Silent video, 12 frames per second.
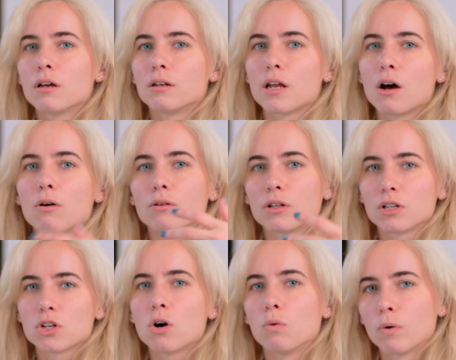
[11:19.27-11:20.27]
Now, the
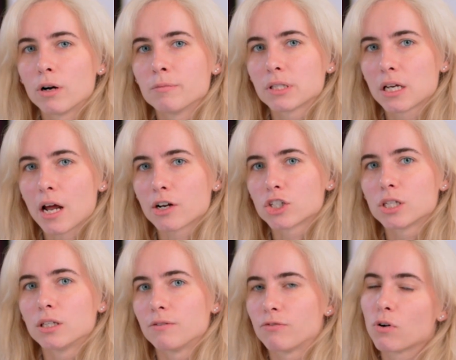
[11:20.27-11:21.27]
adult worms can actually
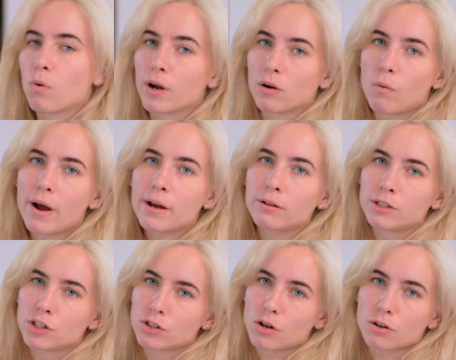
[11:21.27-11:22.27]
live for quite a while
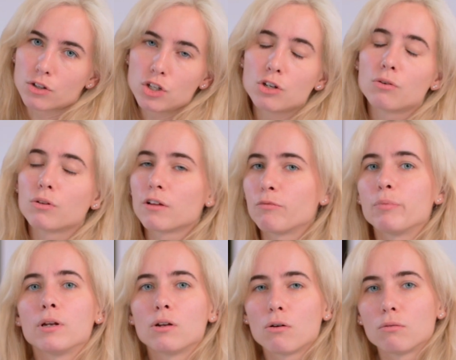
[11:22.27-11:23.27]
in your dog too. They've
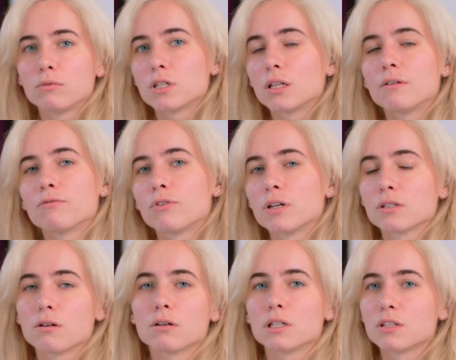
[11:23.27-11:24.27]
been known to live for as
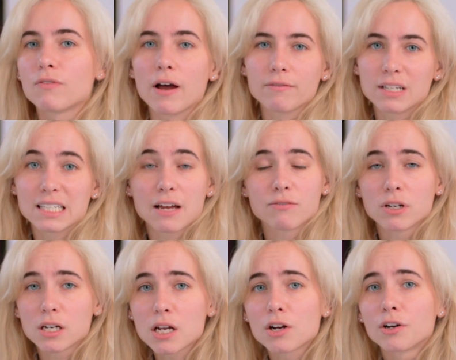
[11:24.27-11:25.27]
long as 5 to
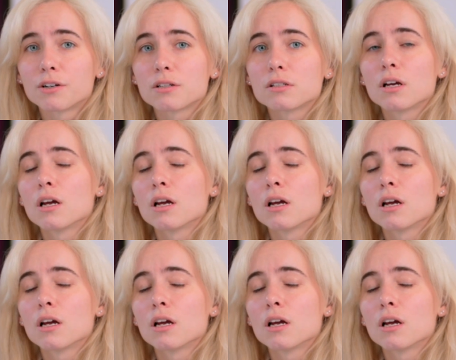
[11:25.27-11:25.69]
7 years.